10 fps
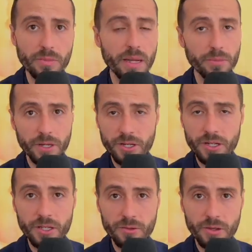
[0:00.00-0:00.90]
by
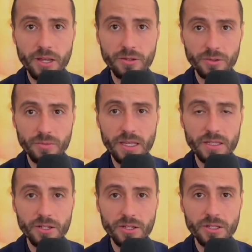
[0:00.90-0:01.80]
preaching the three angels'
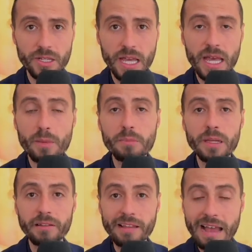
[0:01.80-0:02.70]
messages,
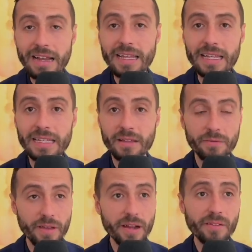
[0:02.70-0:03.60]
be lacking the
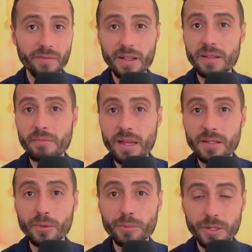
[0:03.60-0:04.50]
very
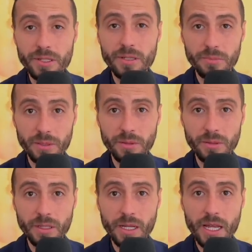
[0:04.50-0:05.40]
fundamental principle
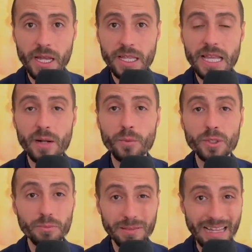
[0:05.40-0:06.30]
that
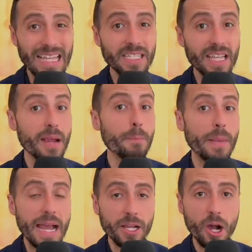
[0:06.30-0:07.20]
was placed there
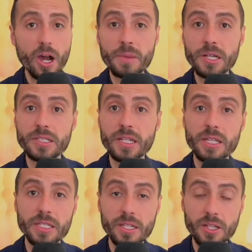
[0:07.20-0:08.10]
by God because it
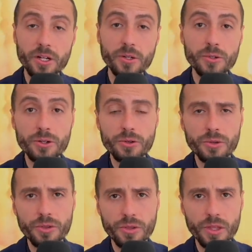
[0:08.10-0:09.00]
is eternal
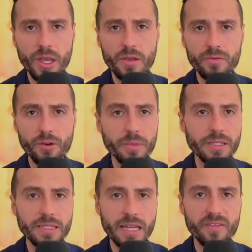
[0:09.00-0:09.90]
truth from
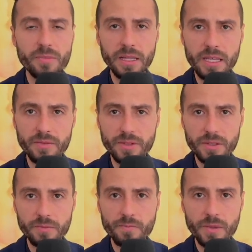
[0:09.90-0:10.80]
its set of beliefs?